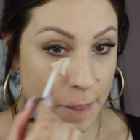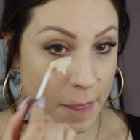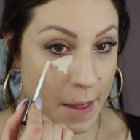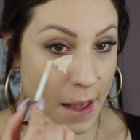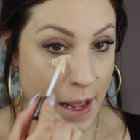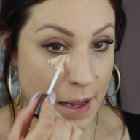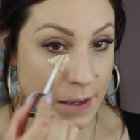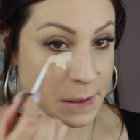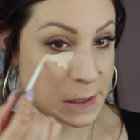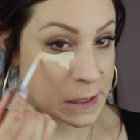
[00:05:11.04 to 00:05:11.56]

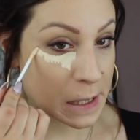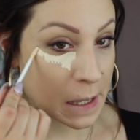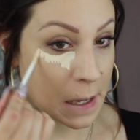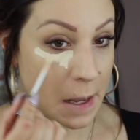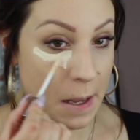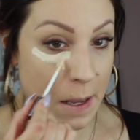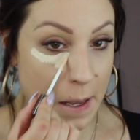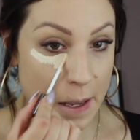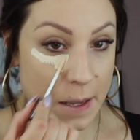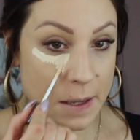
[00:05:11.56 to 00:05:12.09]
that
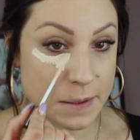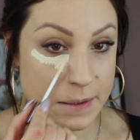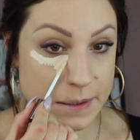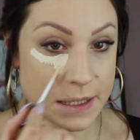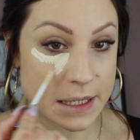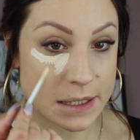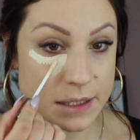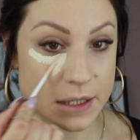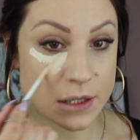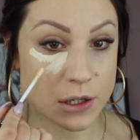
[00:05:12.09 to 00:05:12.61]
it
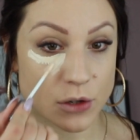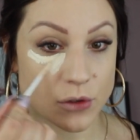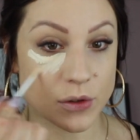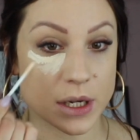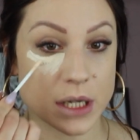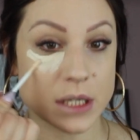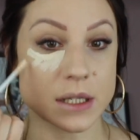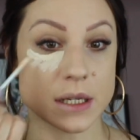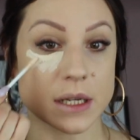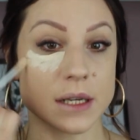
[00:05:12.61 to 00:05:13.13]
sits in the
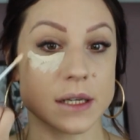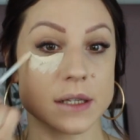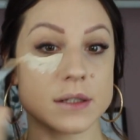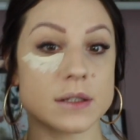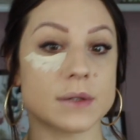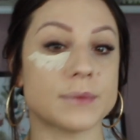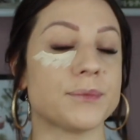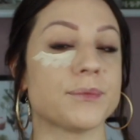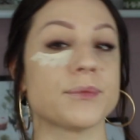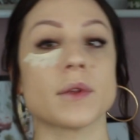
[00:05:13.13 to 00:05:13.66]

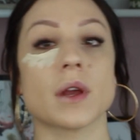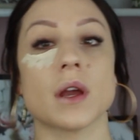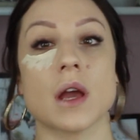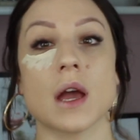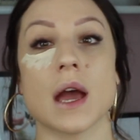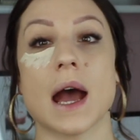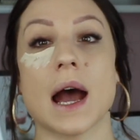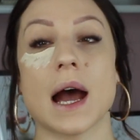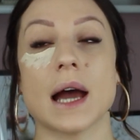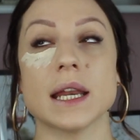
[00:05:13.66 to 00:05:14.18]
creases
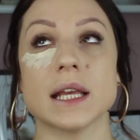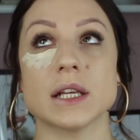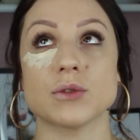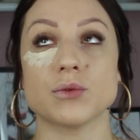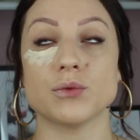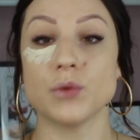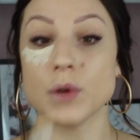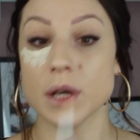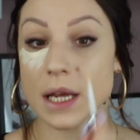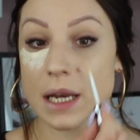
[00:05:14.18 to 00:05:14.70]
and it's
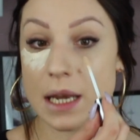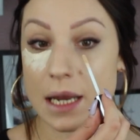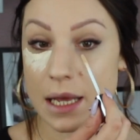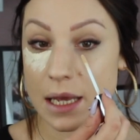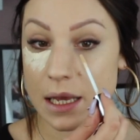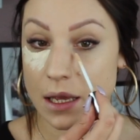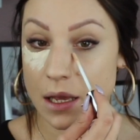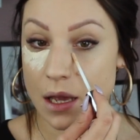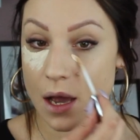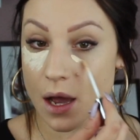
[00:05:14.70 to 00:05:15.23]

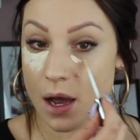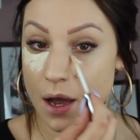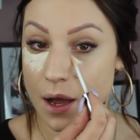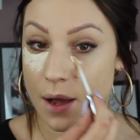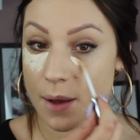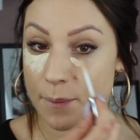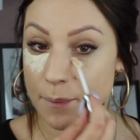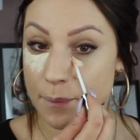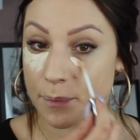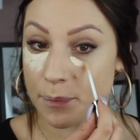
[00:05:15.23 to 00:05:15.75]
really,
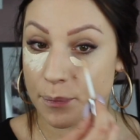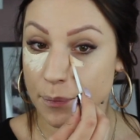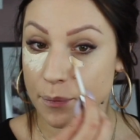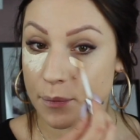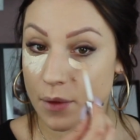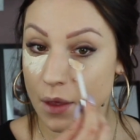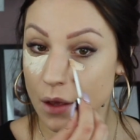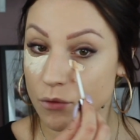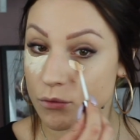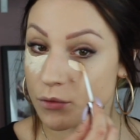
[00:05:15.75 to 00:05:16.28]

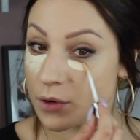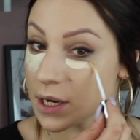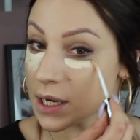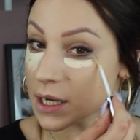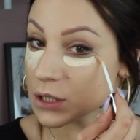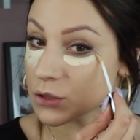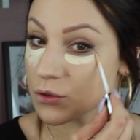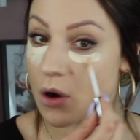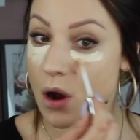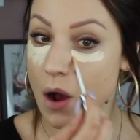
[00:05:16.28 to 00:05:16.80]

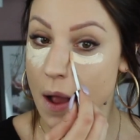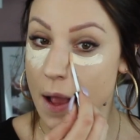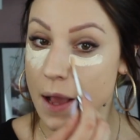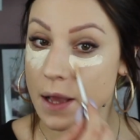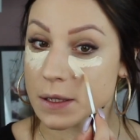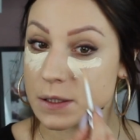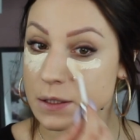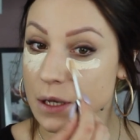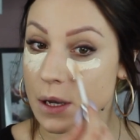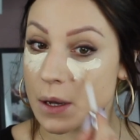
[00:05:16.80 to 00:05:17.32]
really
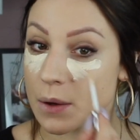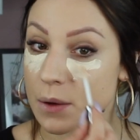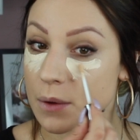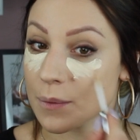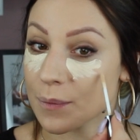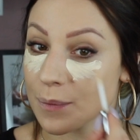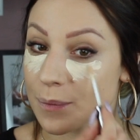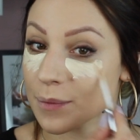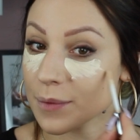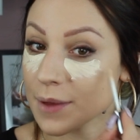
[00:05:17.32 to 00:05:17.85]
dry. So
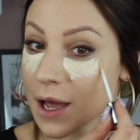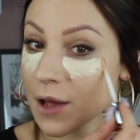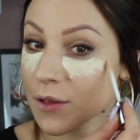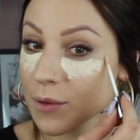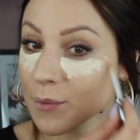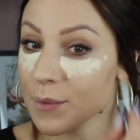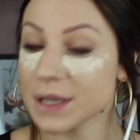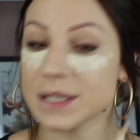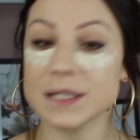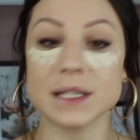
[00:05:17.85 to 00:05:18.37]
now
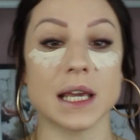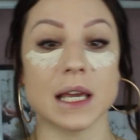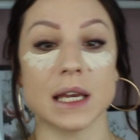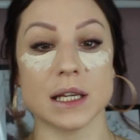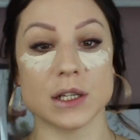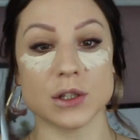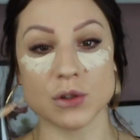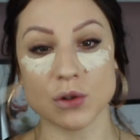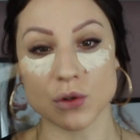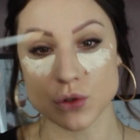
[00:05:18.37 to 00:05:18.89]
that my skin
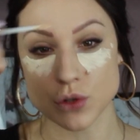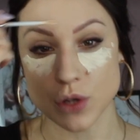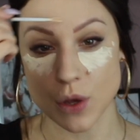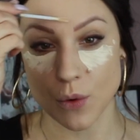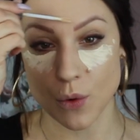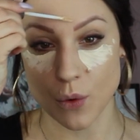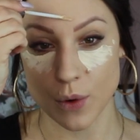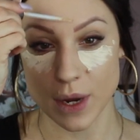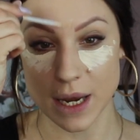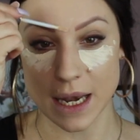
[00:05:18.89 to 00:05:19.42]
is not
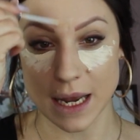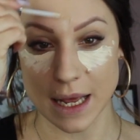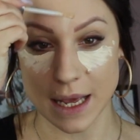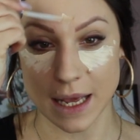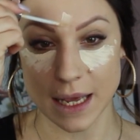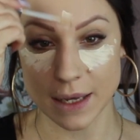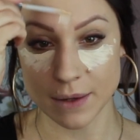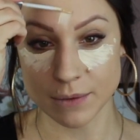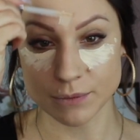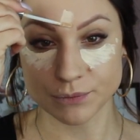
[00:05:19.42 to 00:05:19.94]
so
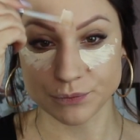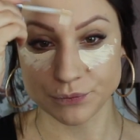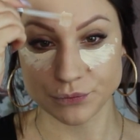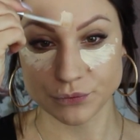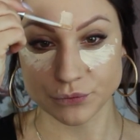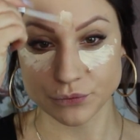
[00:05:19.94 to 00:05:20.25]
oily,